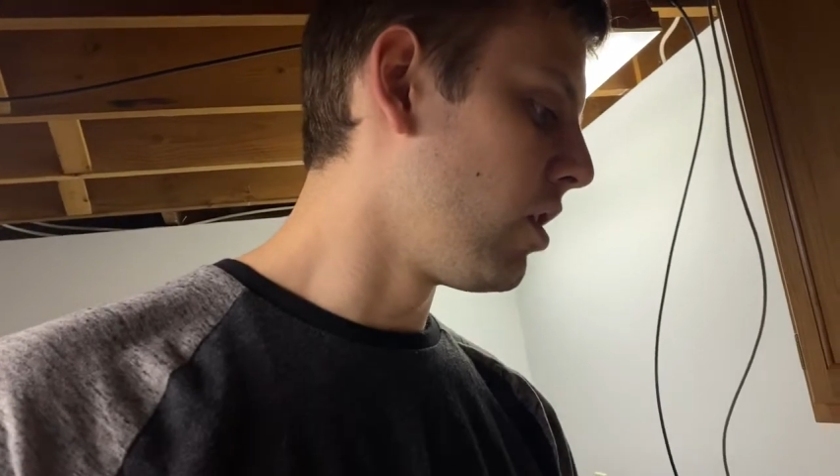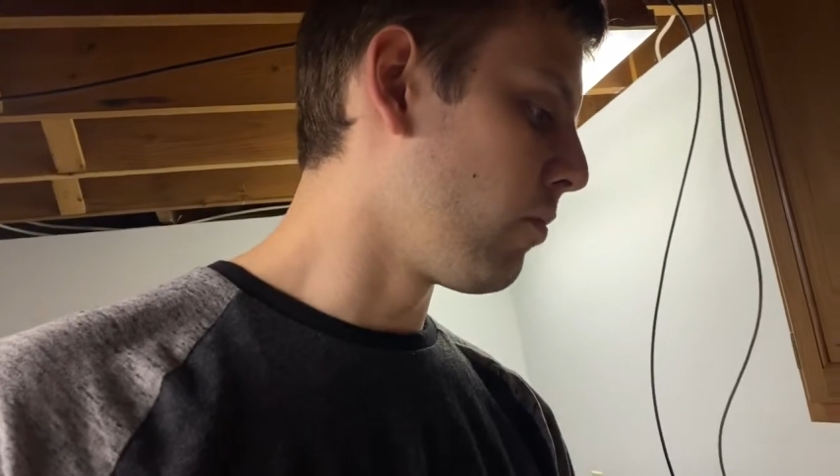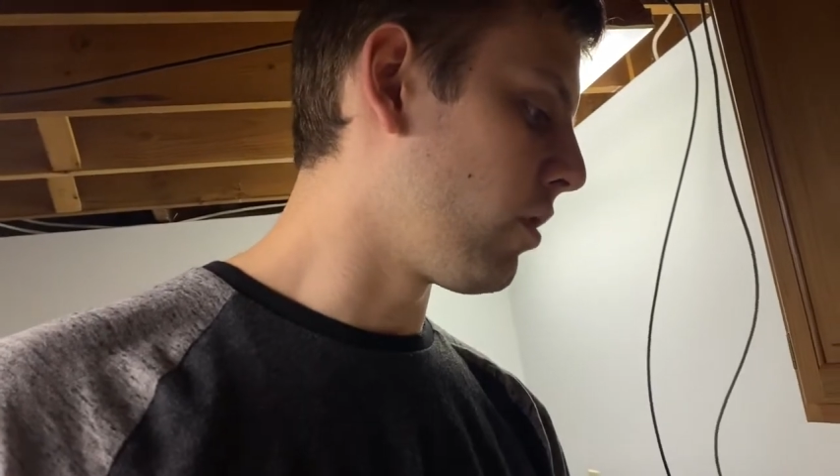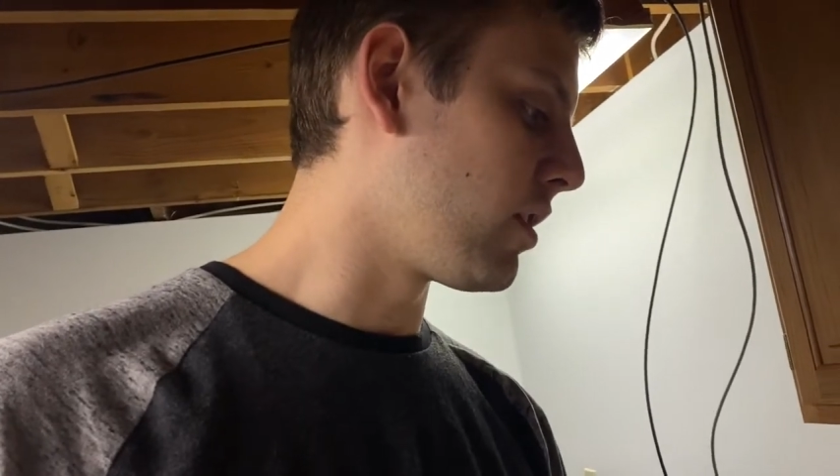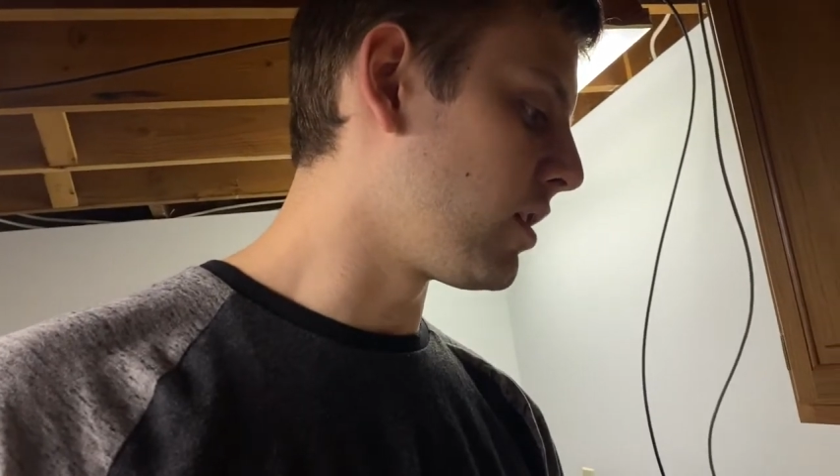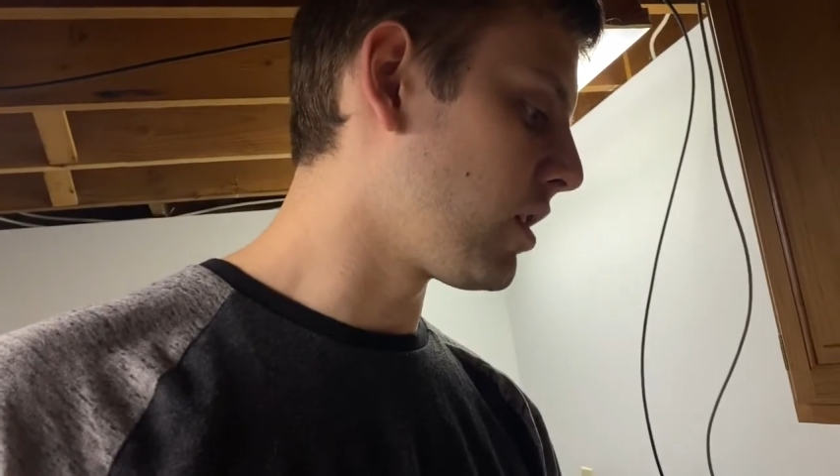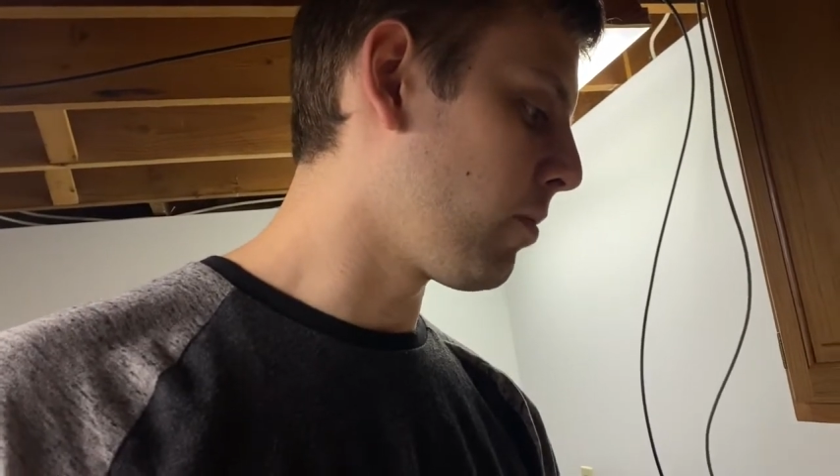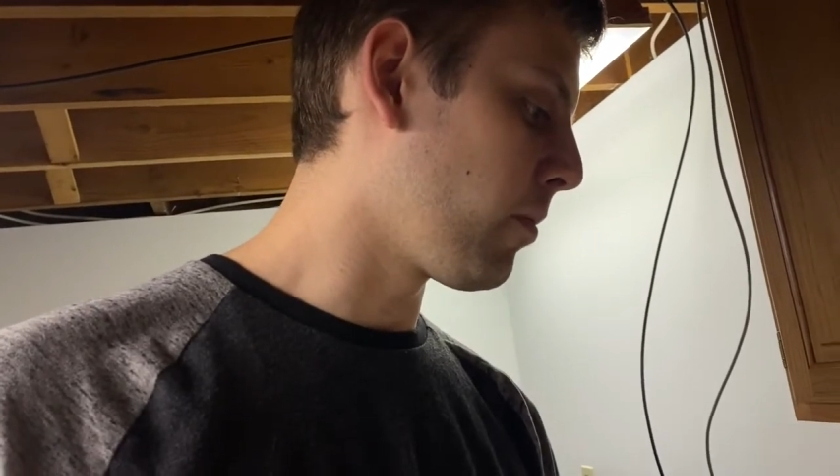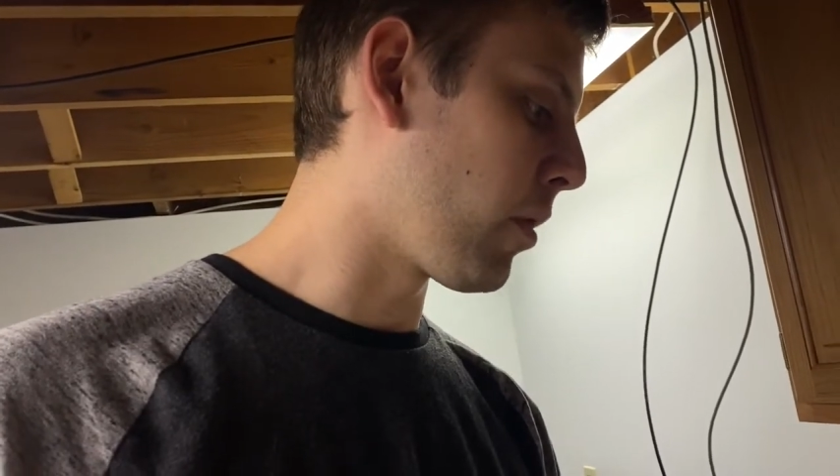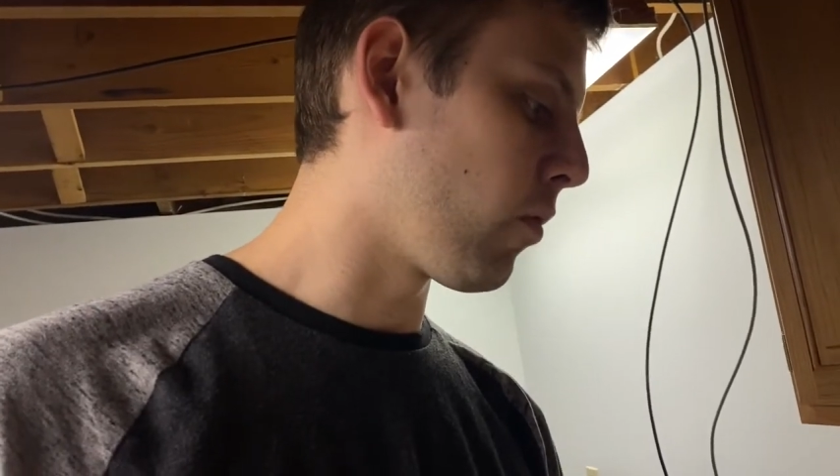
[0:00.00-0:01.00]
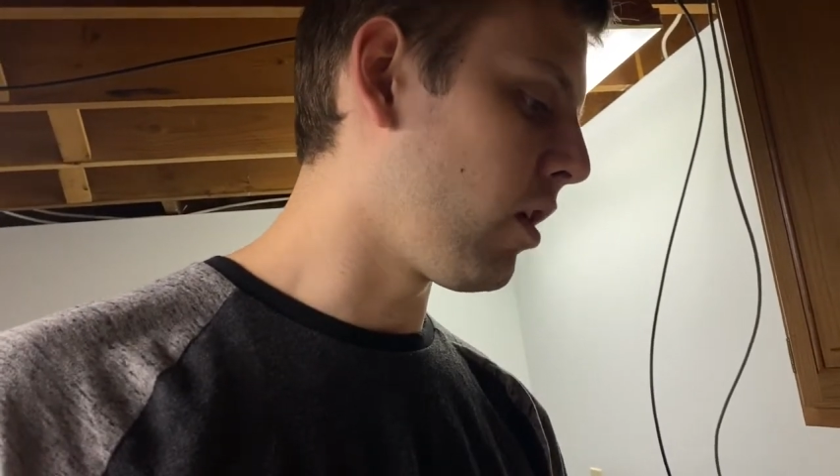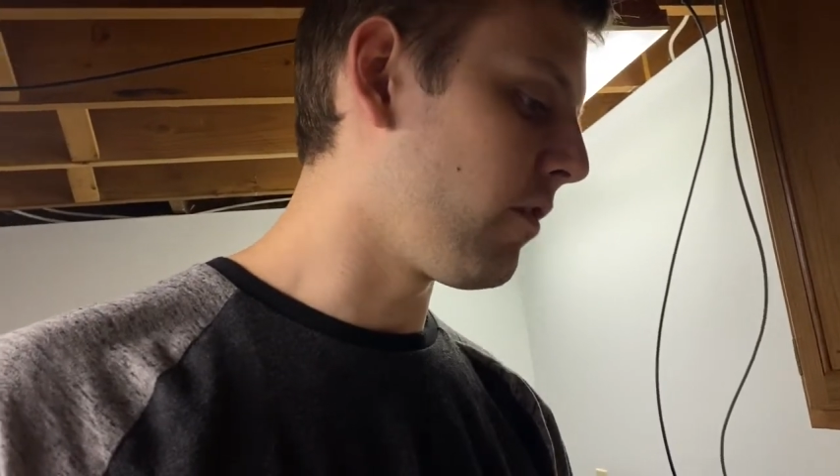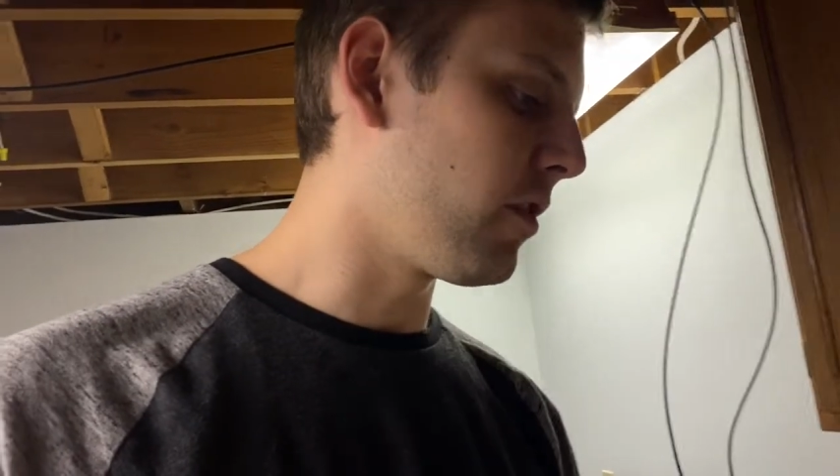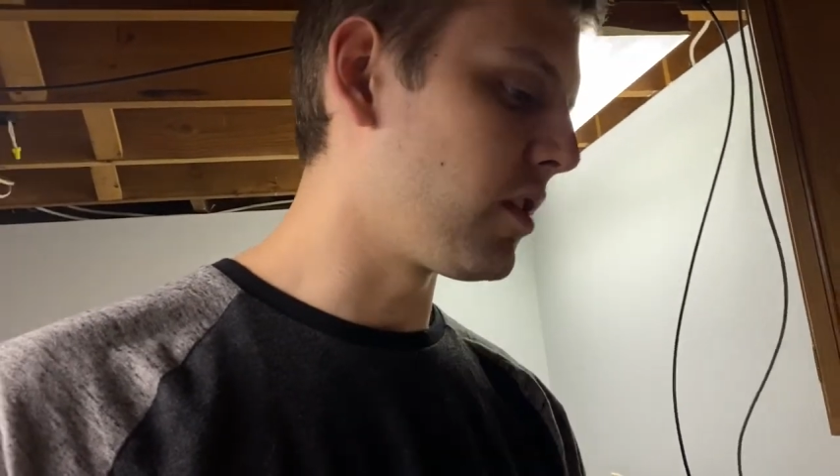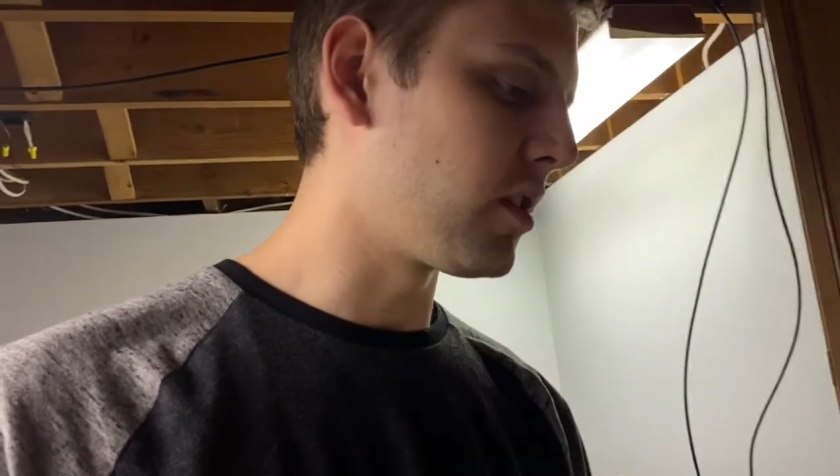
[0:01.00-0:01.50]
putting these up on my wall
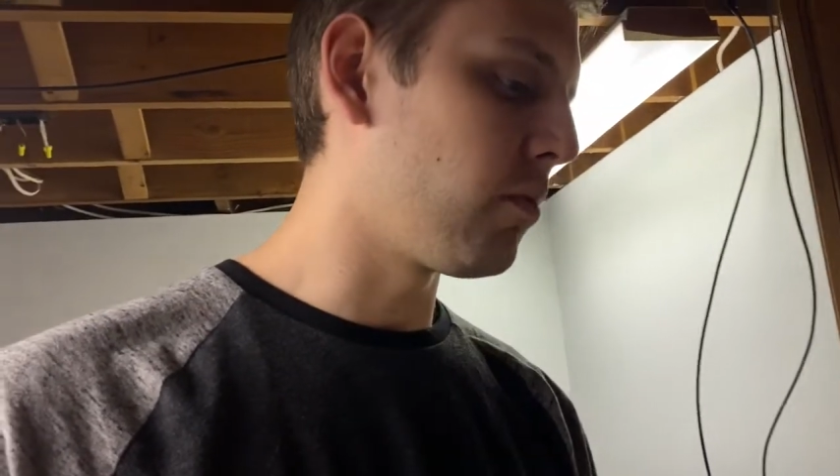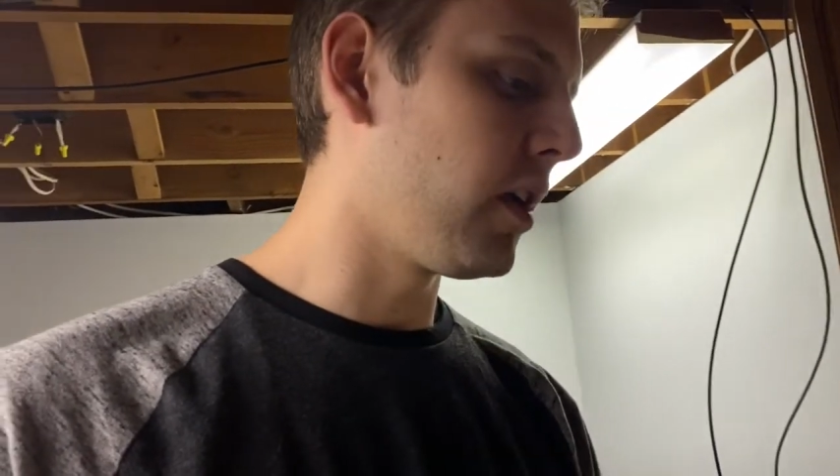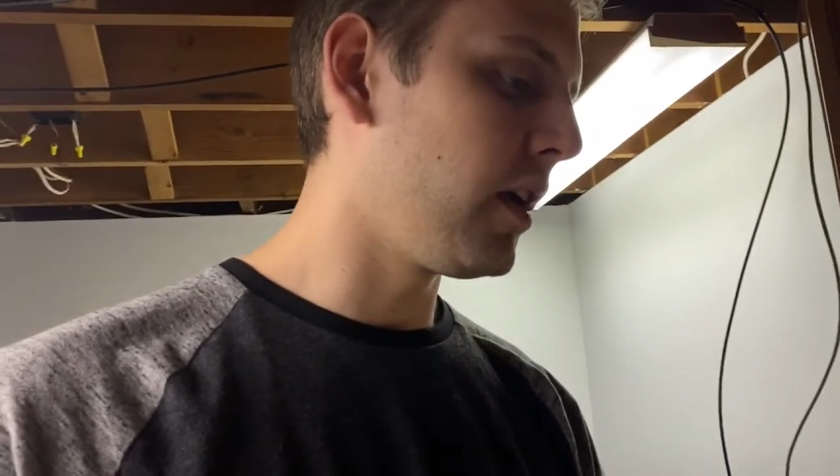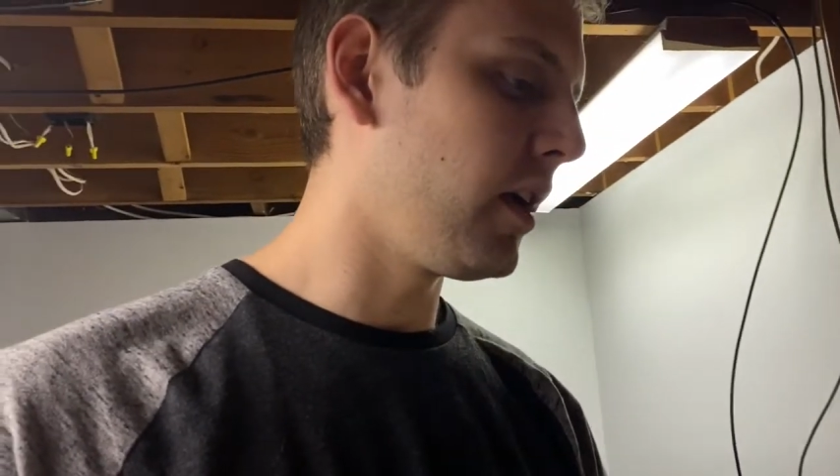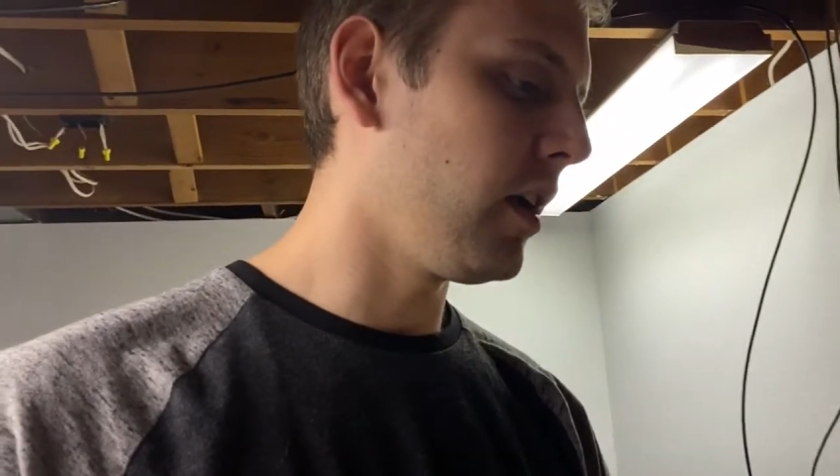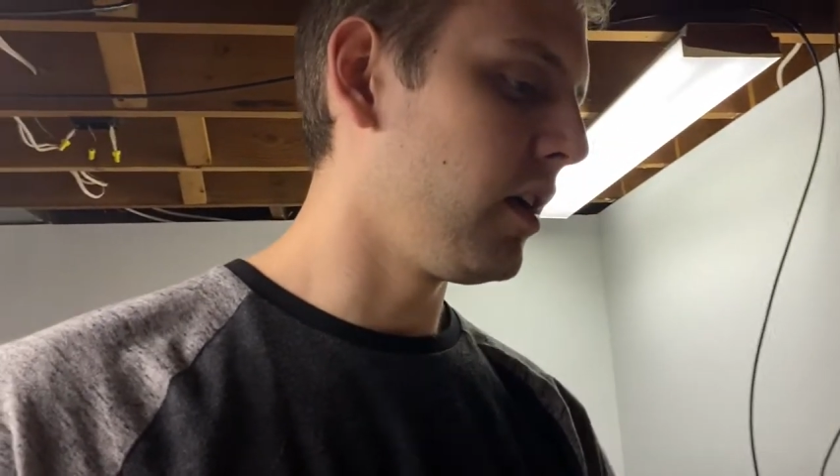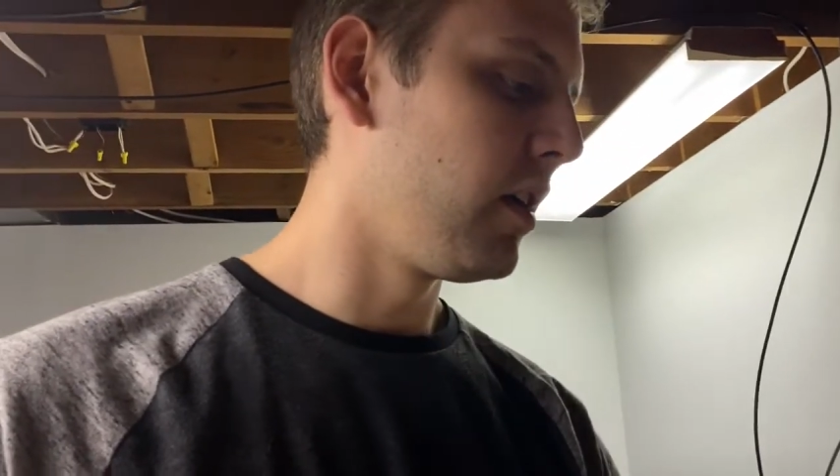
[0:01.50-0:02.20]
for display,